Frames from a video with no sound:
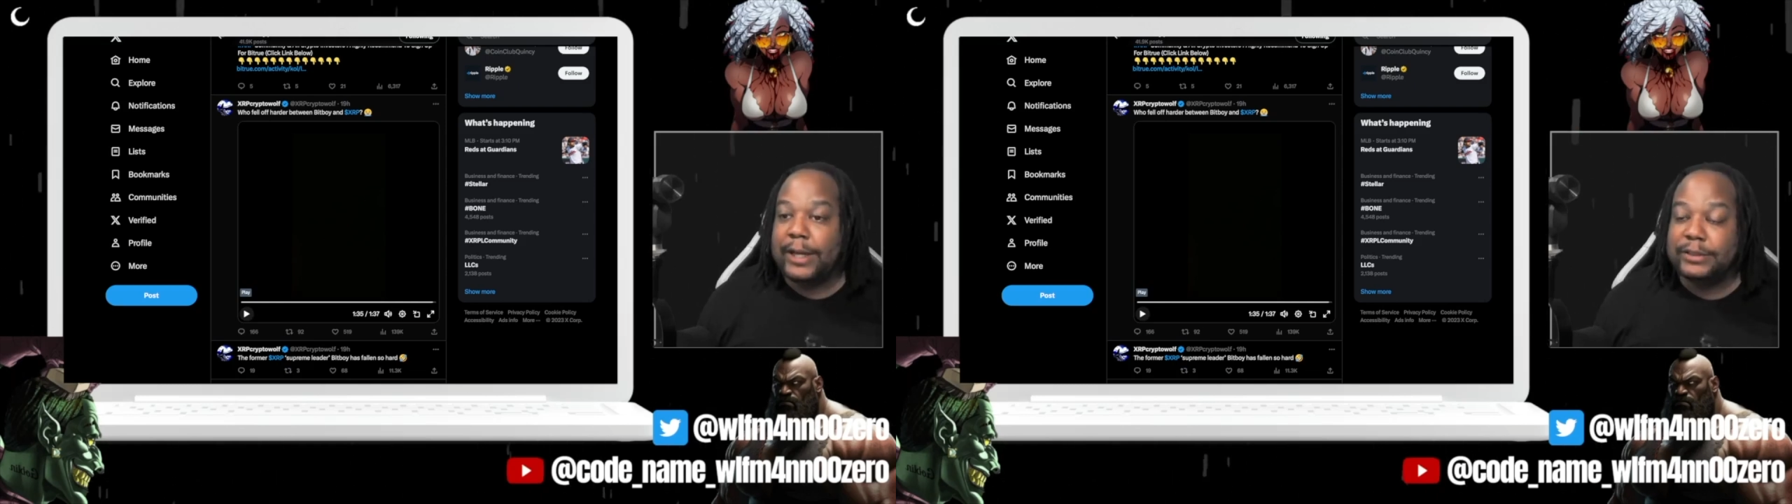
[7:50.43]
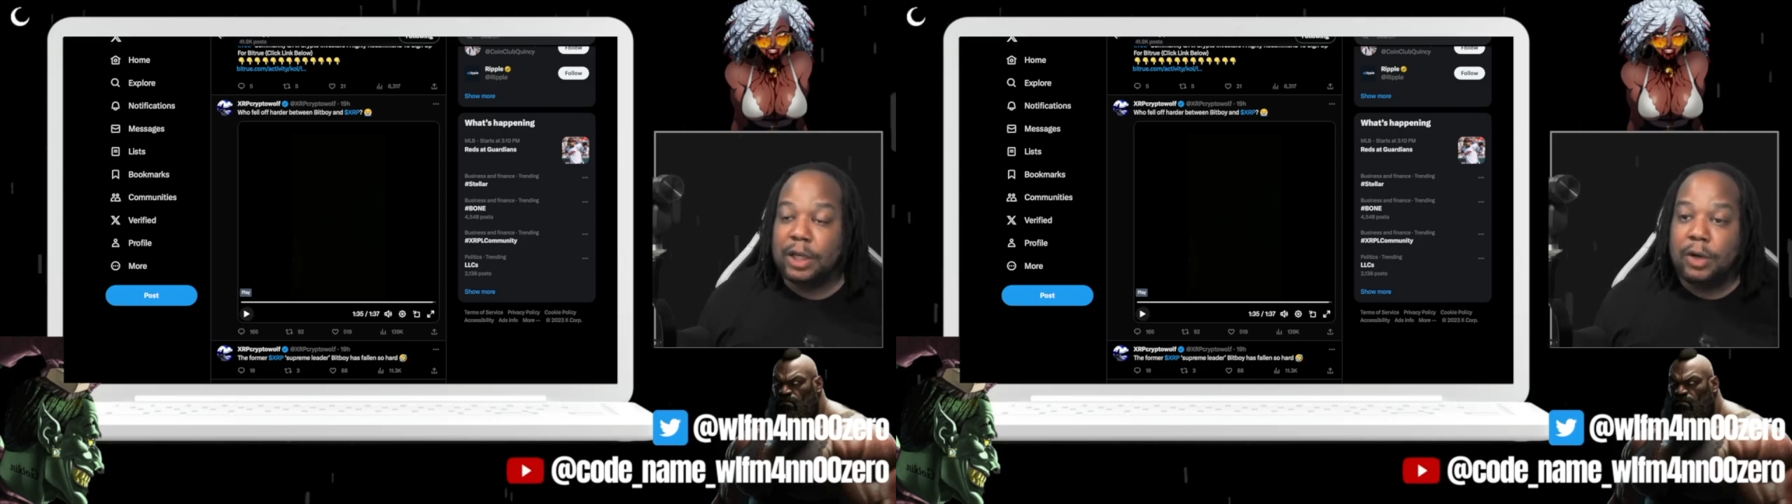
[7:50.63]

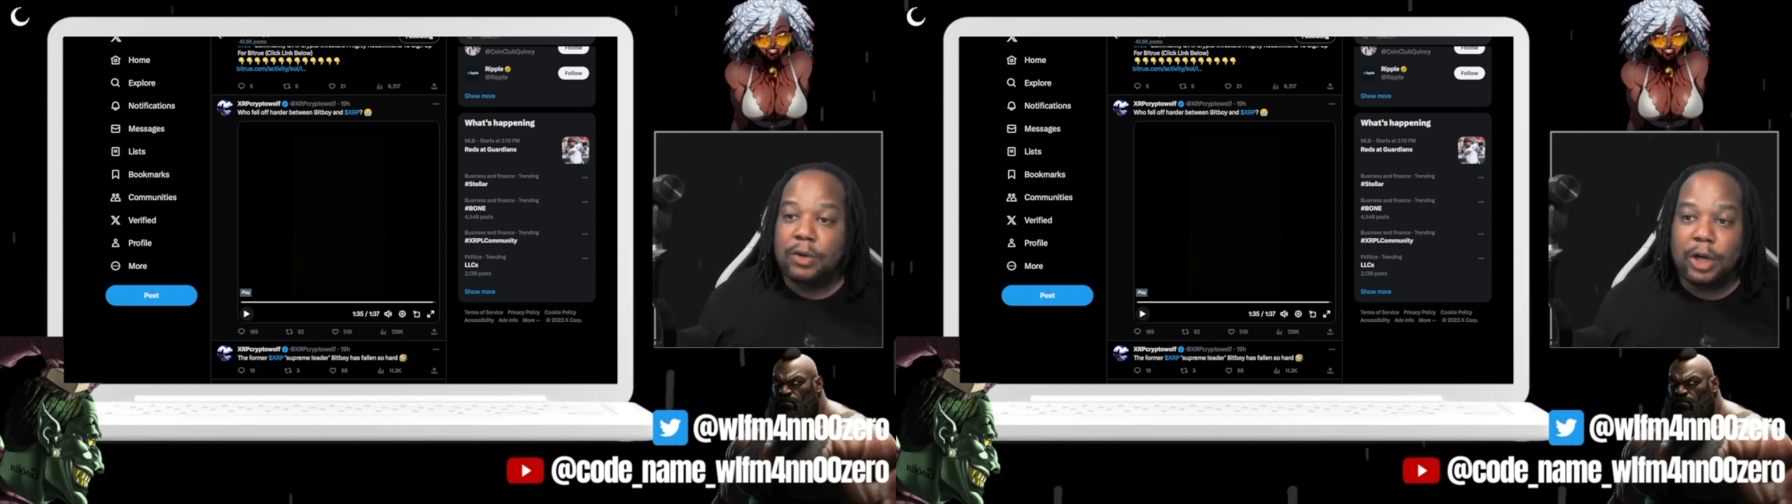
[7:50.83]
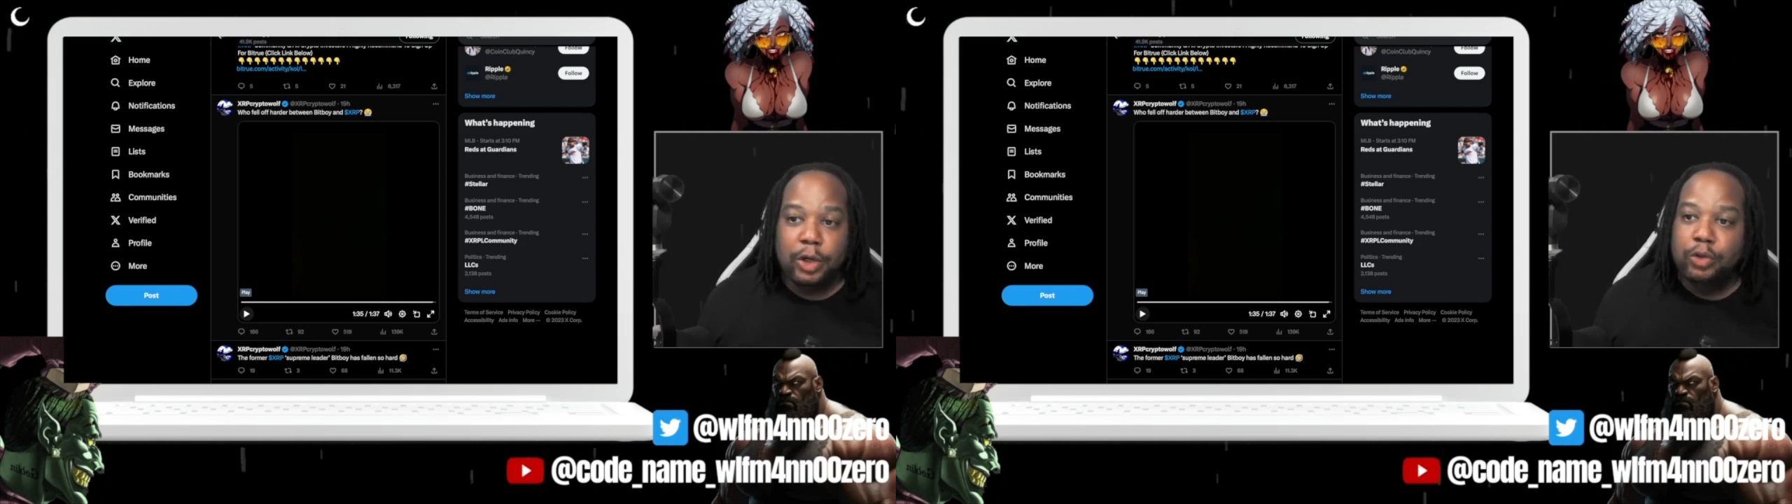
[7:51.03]
his
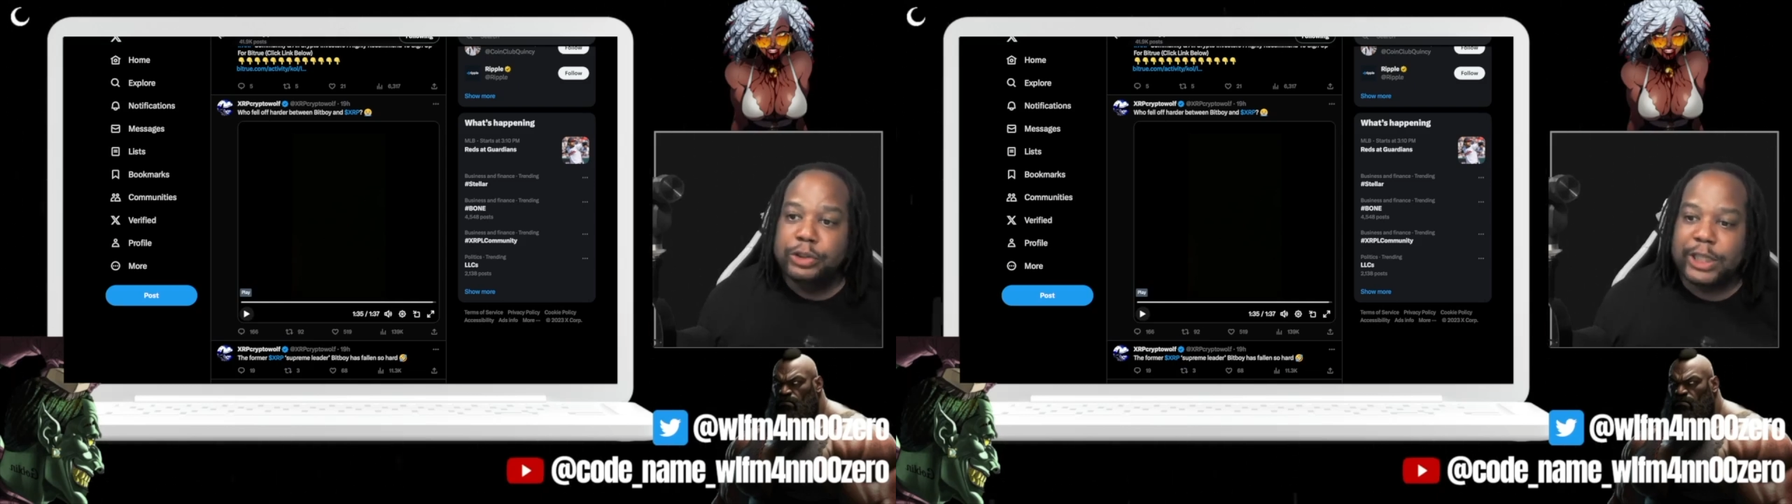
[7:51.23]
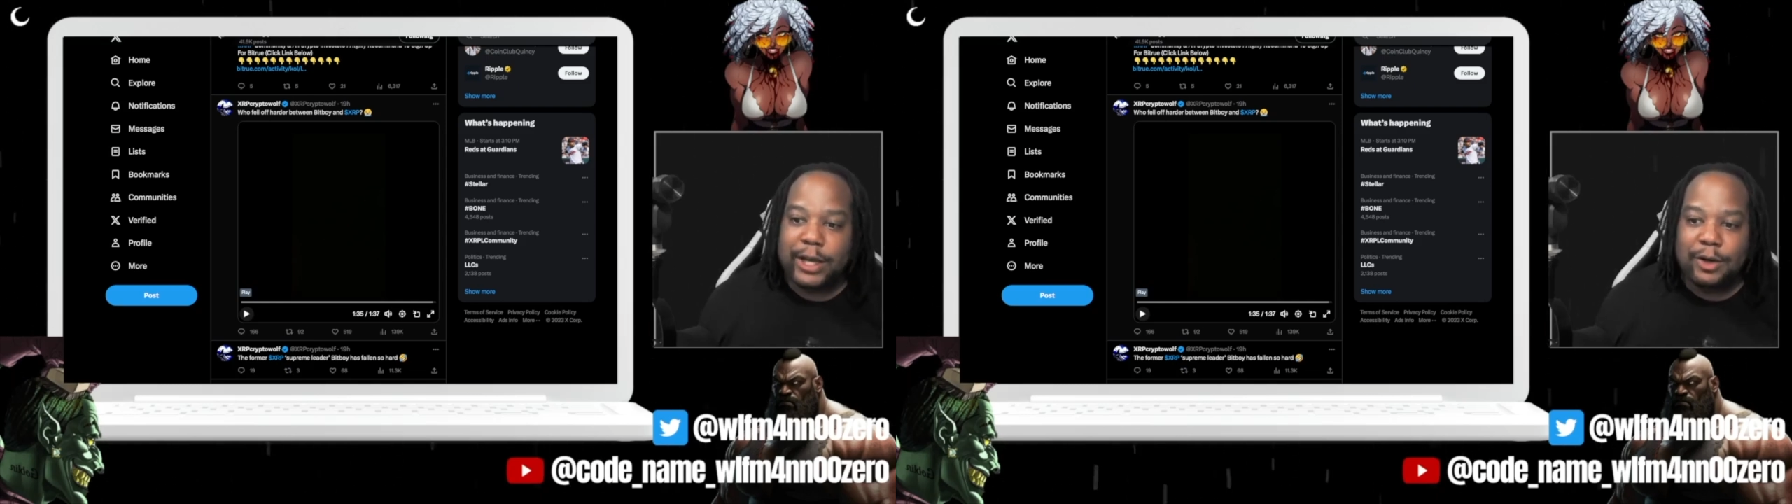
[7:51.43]
own, a new
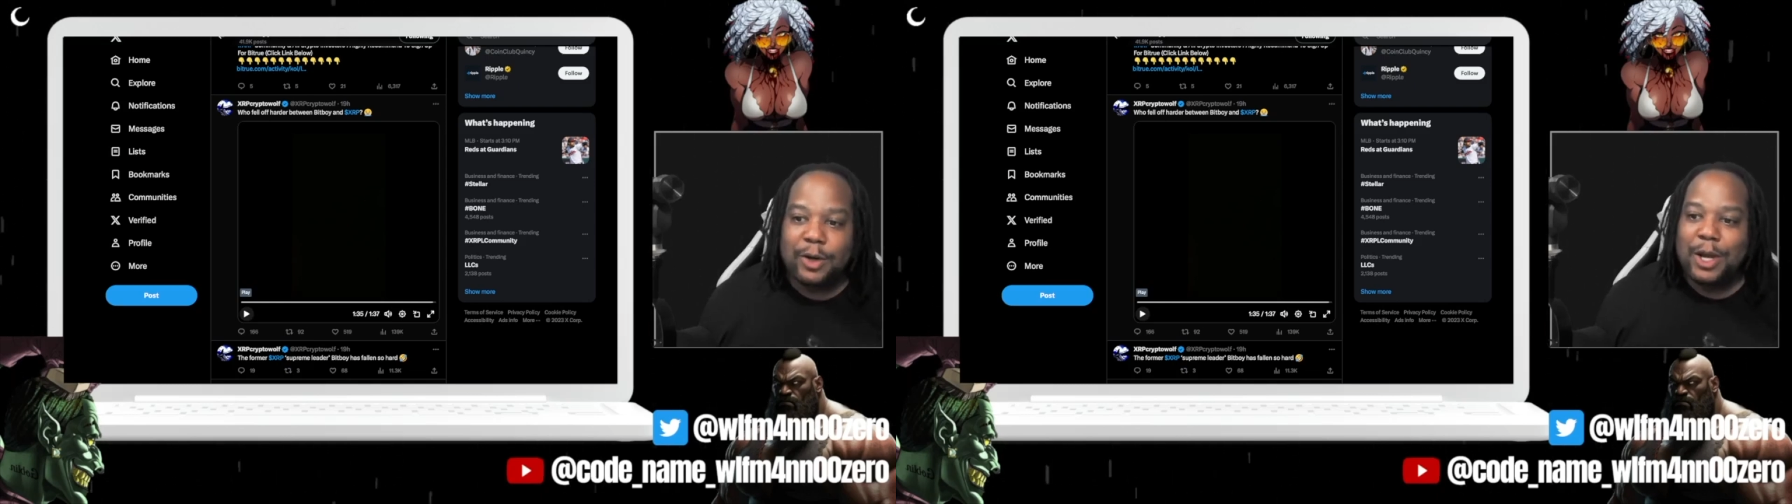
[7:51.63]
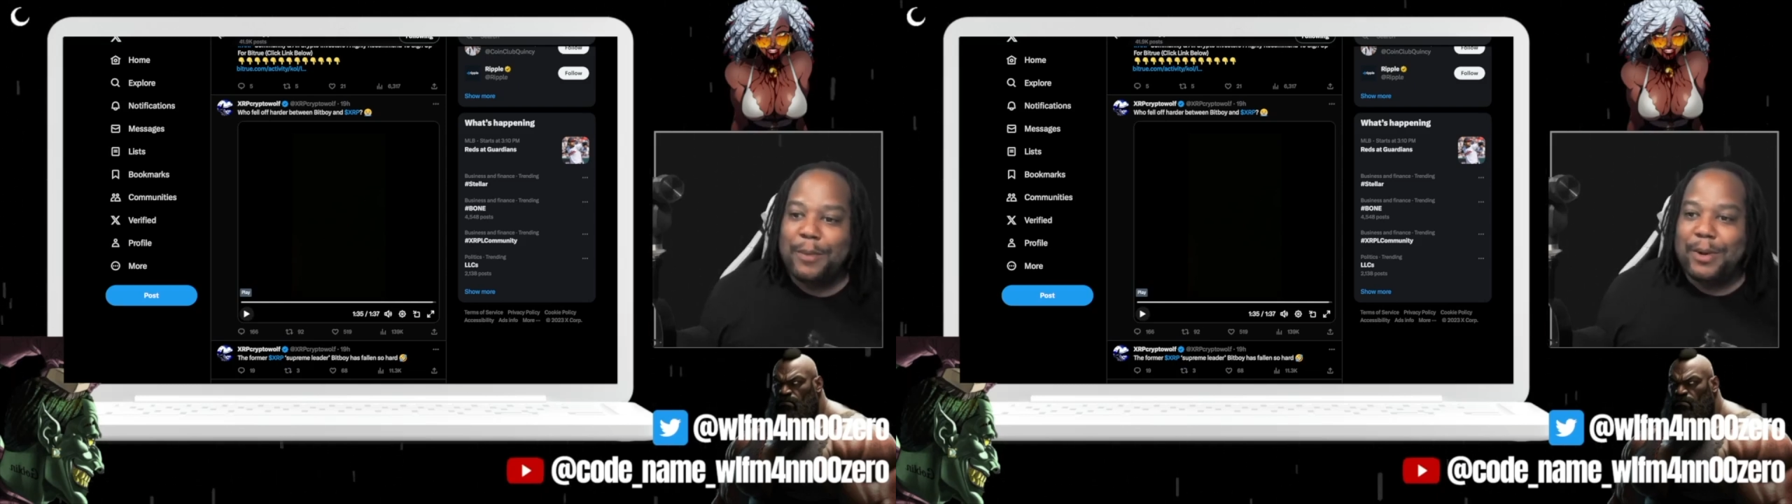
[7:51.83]
channel,